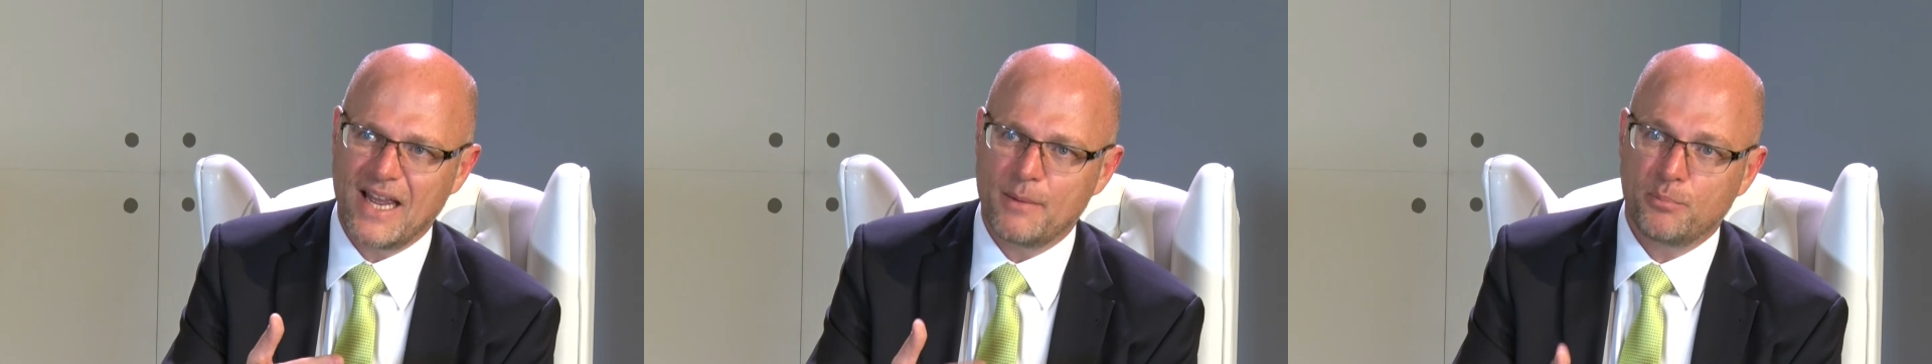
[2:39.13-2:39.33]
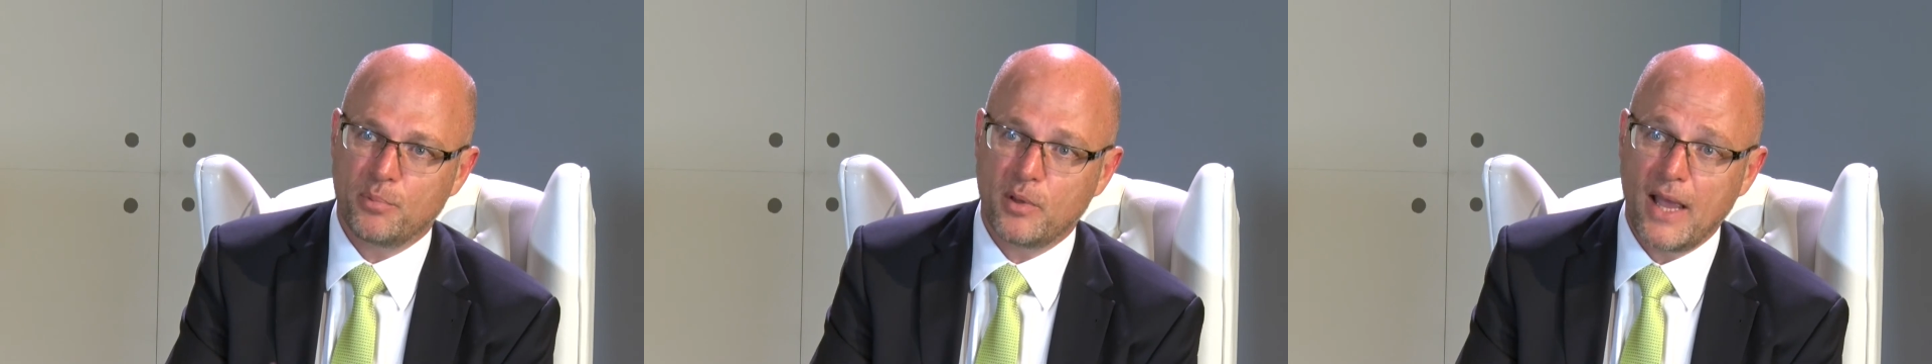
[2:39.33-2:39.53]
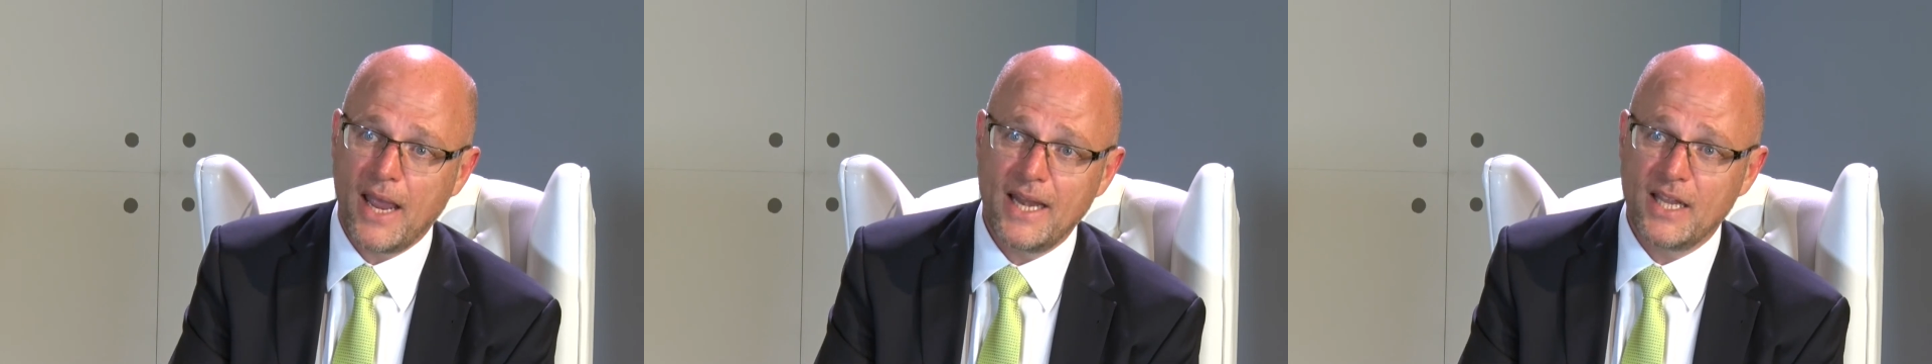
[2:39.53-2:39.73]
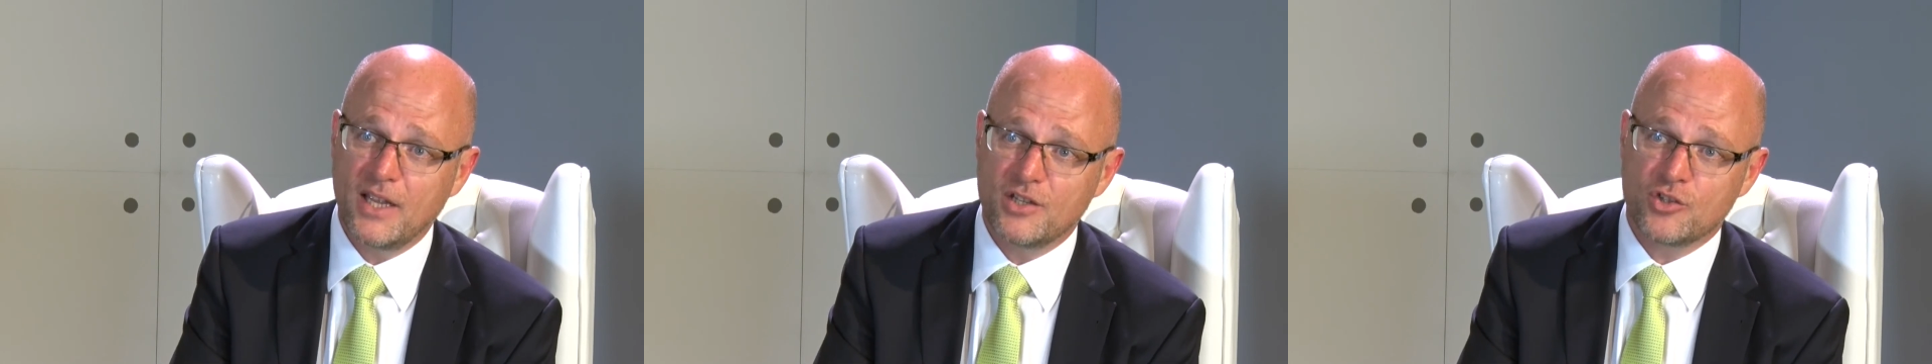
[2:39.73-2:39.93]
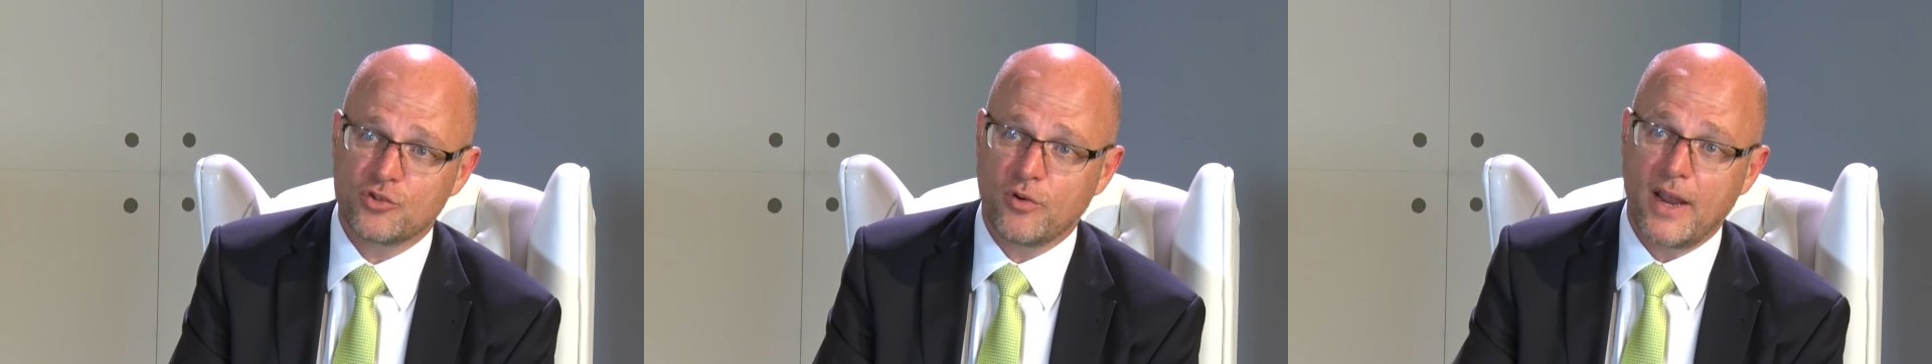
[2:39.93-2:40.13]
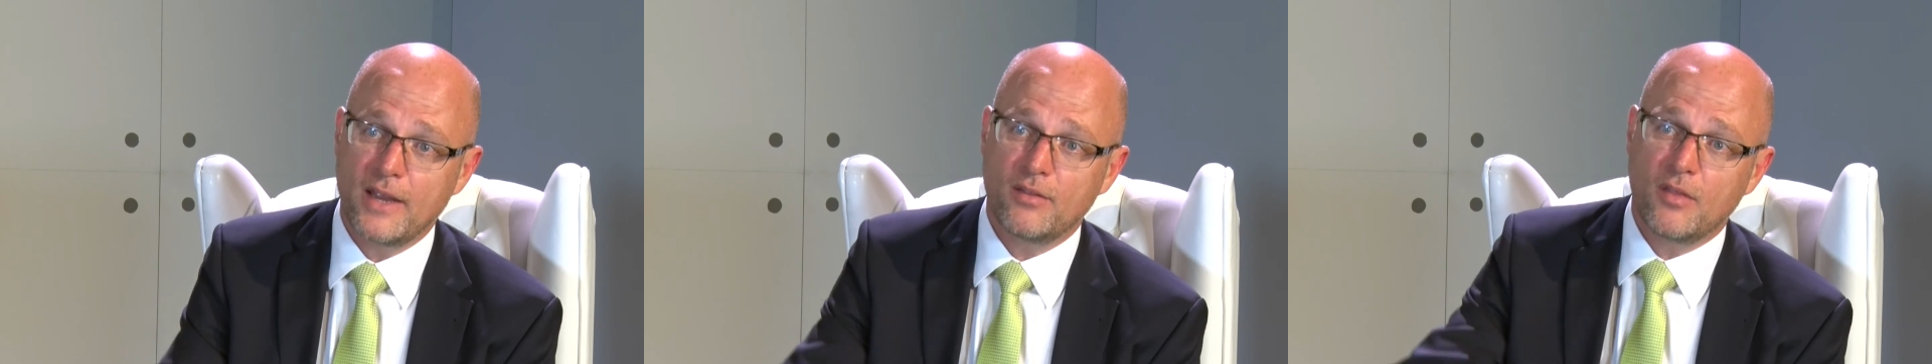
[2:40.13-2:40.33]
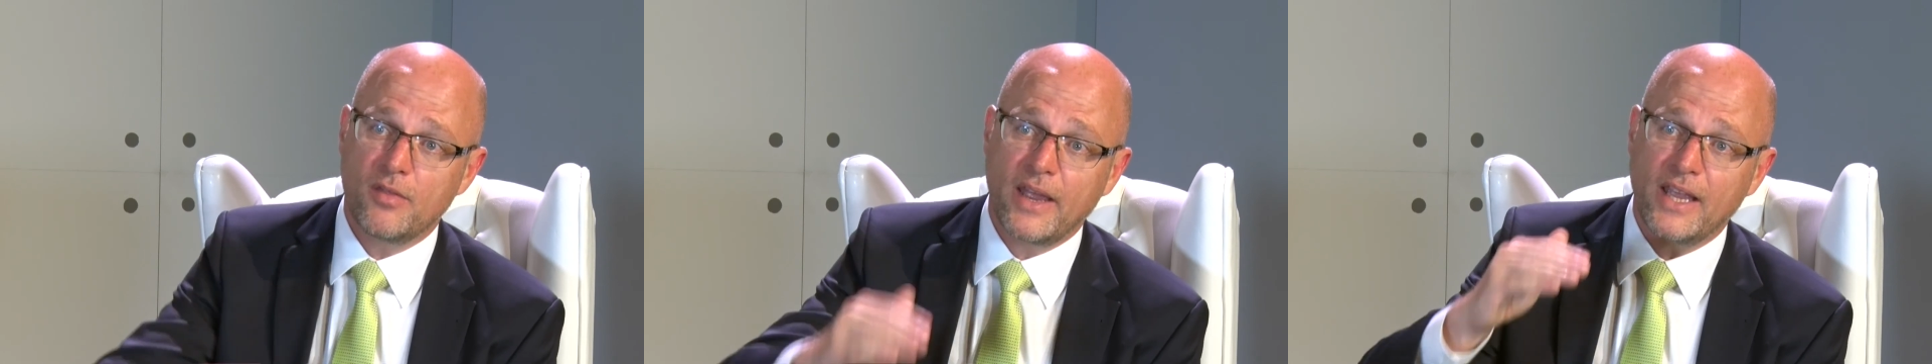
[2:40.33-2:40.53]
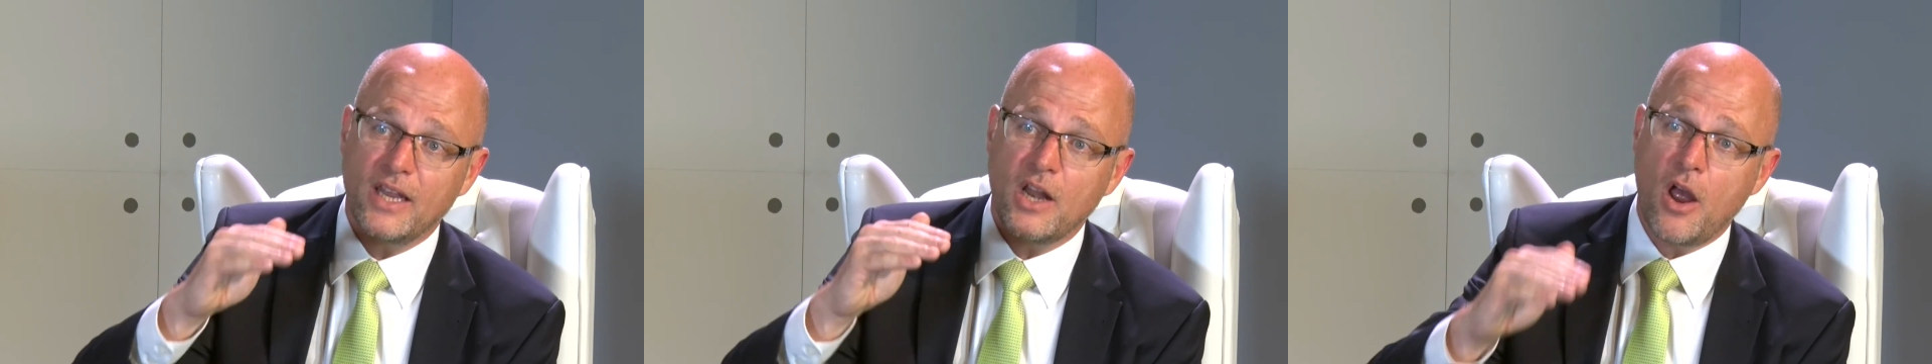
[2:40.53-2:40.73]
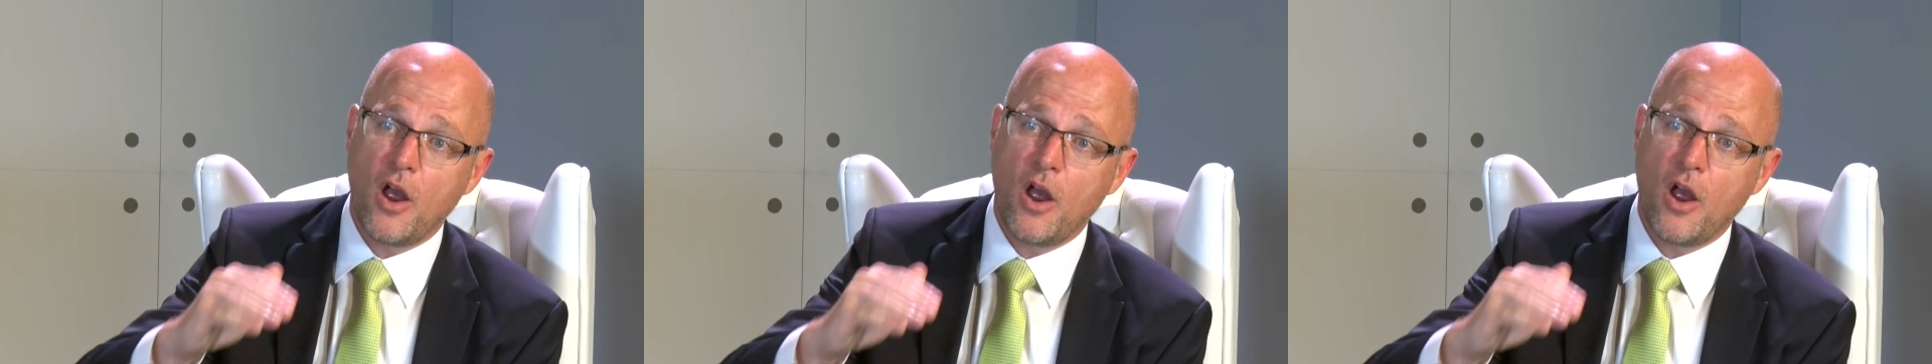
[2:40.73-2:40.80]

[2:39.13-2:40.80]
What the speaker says: a planning constraint that they can